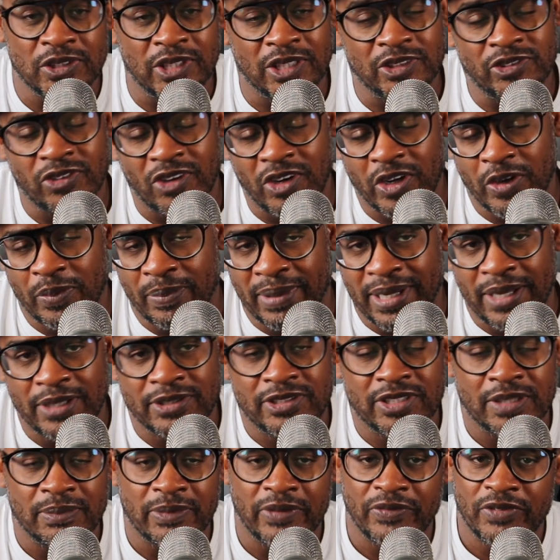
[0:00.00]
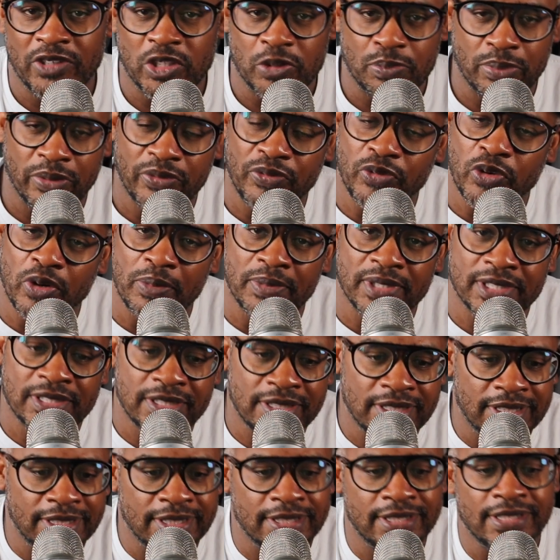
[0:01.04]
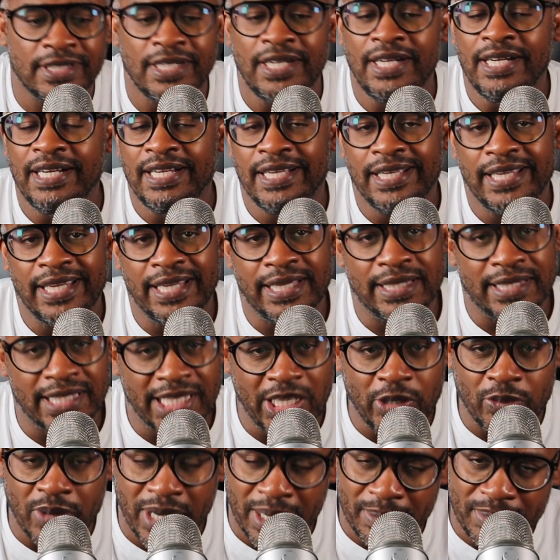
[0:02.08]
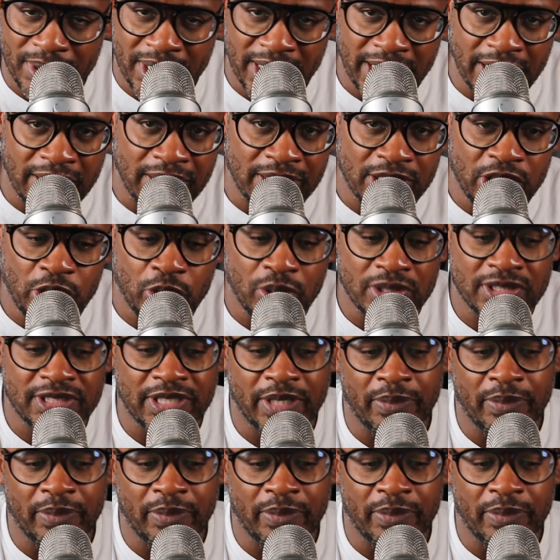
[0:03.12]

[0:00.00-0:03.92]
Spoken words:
I'll talk about some of his performances in the EYBL and USA